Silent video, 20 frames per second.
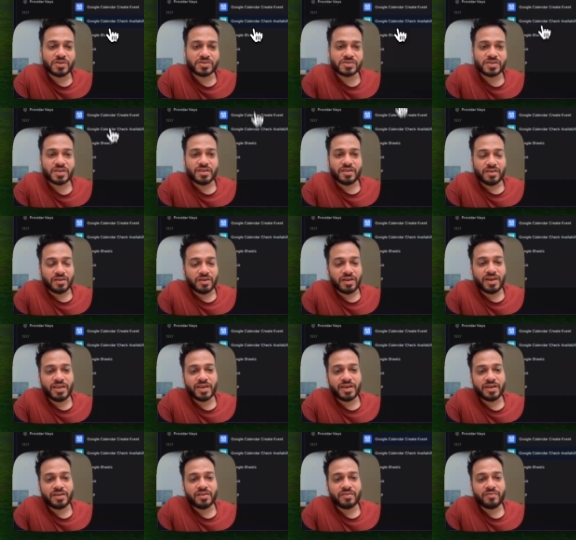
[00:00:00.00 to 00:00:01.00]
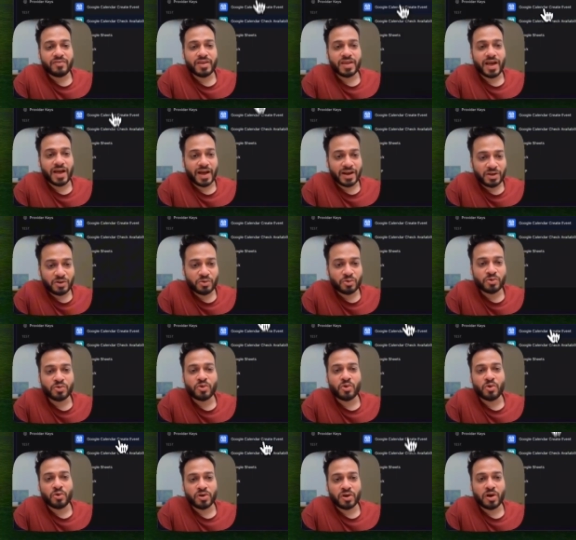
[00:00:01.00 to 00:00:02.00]
because earlier we had to
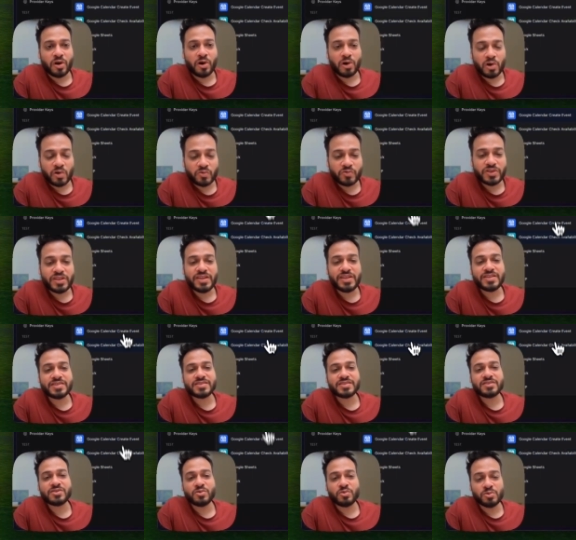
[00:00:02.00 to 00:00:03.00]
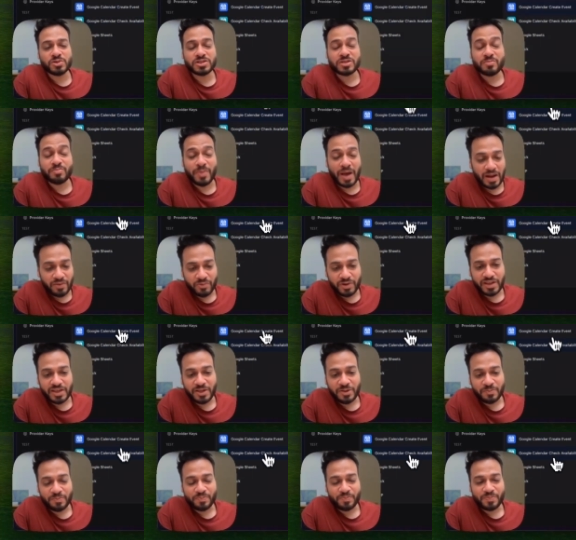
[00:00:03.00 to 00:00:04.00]
code all of these tools
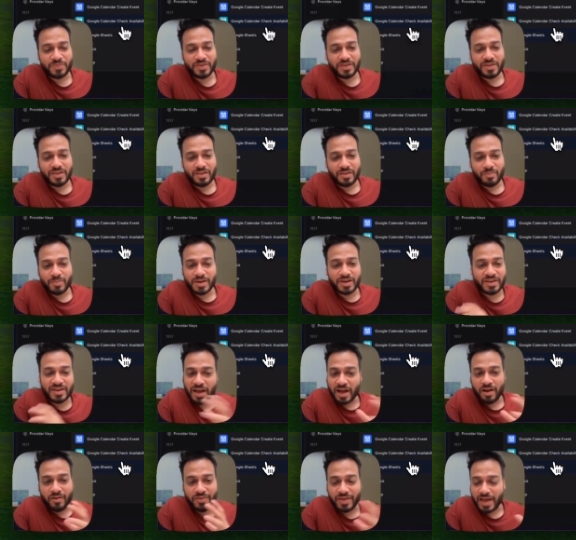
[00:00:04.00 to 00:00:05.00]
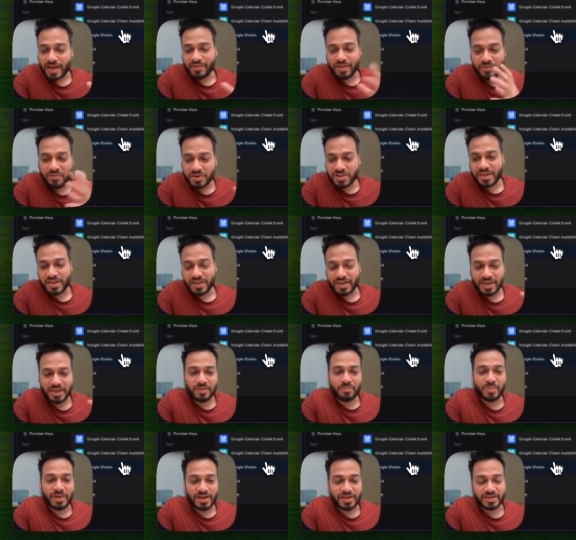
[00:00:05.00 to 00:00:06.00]
manually but now we have everything
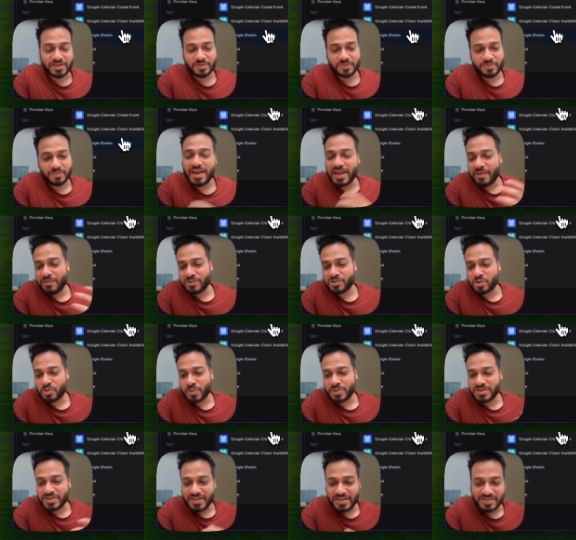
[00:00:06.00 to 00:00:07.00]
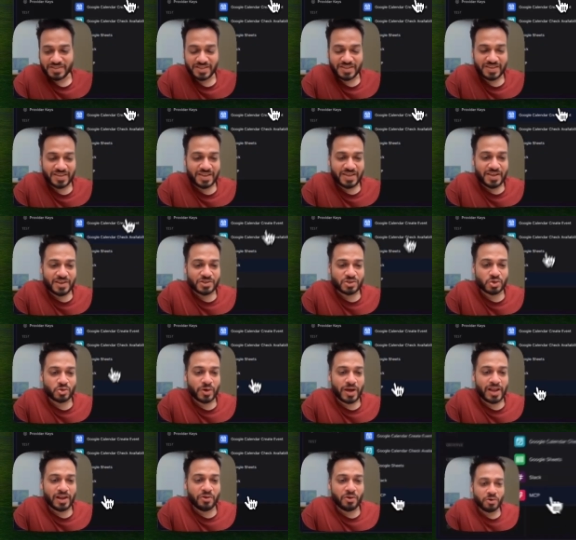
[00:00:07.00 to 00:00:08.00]
inbuilt and life is so much easy.
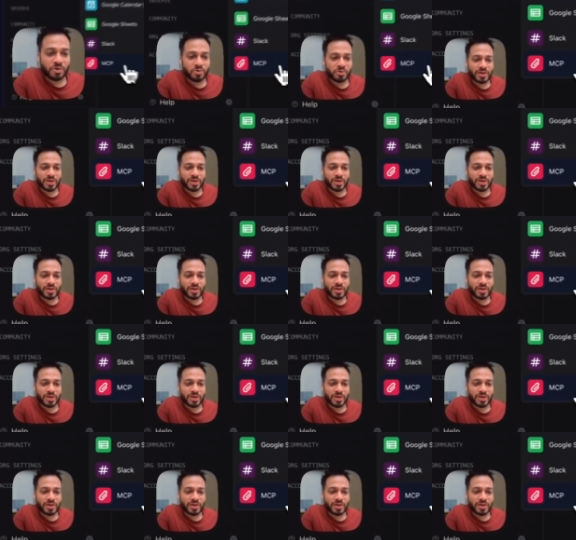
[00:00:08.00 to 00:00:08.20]
So I'll